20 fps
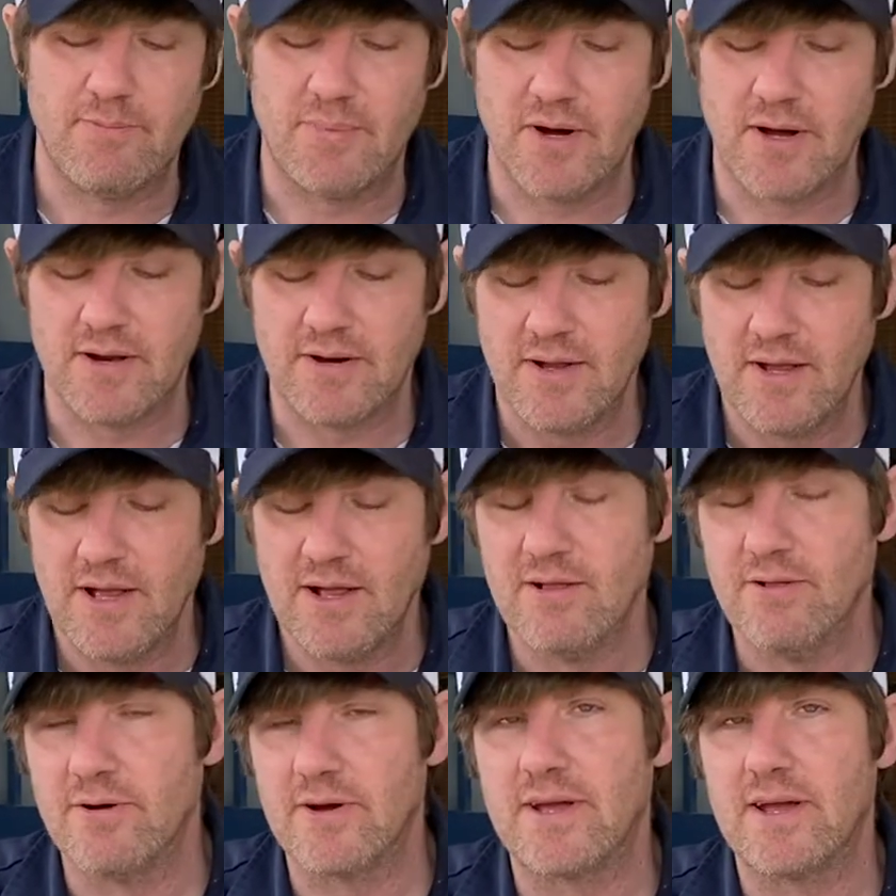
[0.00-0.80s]
but
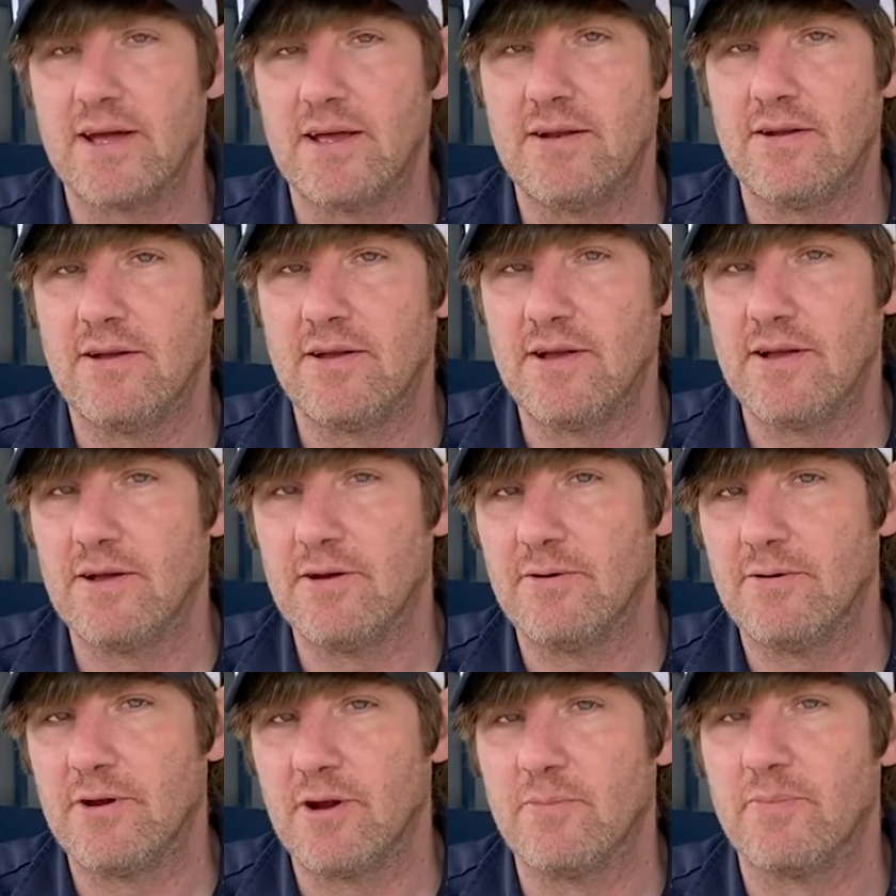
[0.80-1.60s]
look at
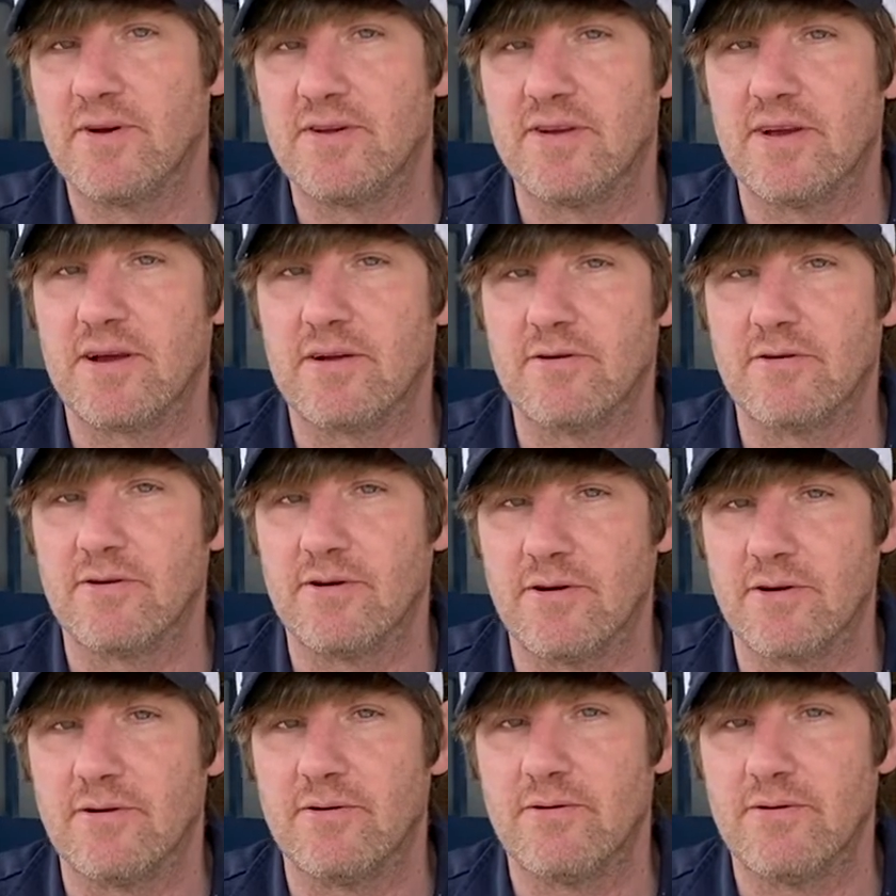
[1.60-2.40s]

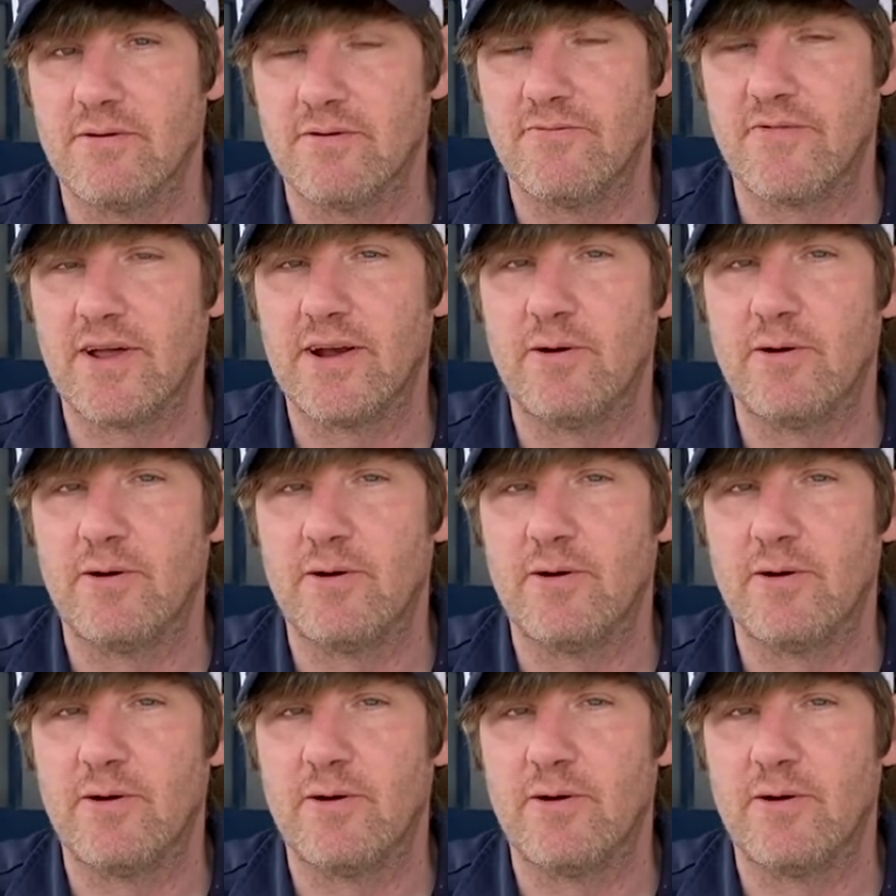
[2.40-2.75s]
find